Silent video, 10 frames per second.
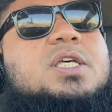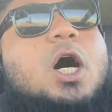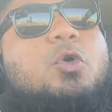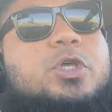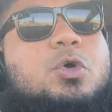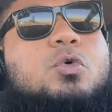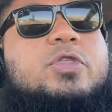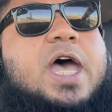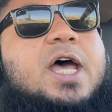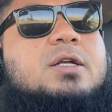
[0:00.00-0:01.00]
tell you
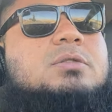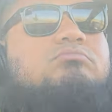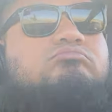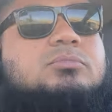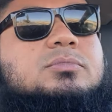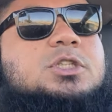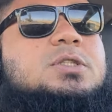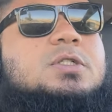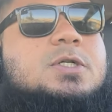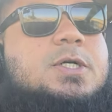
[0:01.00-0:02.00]
that,
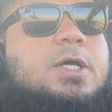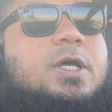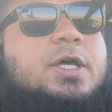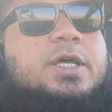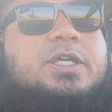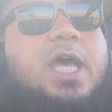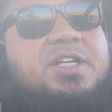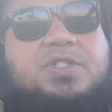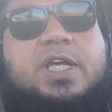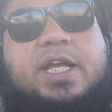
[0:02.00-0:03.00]

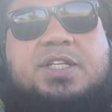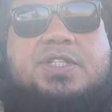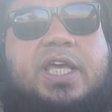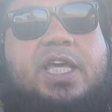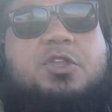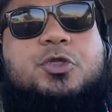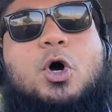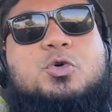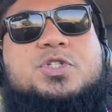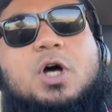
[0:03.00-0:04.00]
yes, it is the ethos